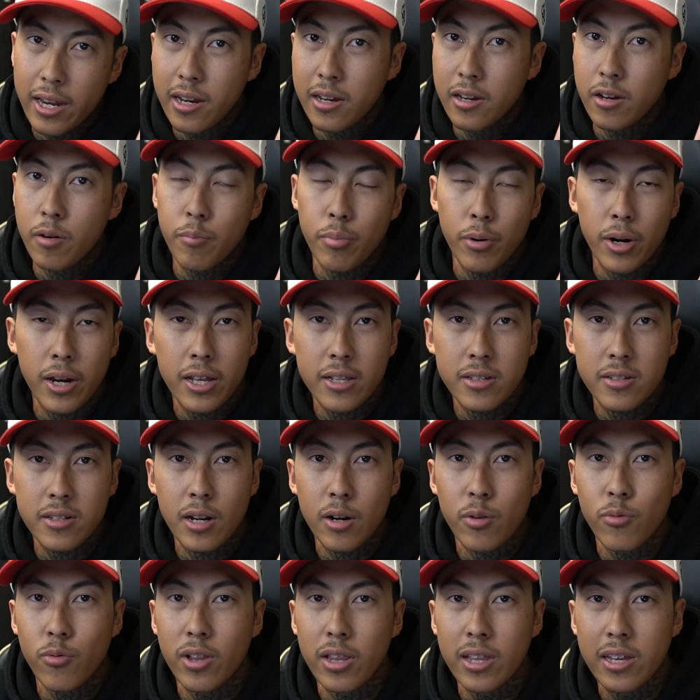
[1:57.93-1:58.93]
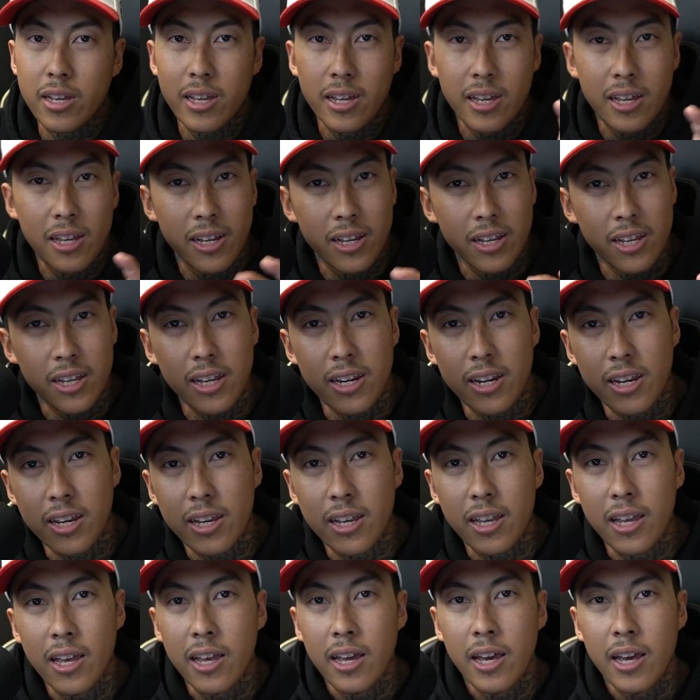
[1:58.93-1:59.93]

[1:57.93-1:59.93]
and your brand's not really getting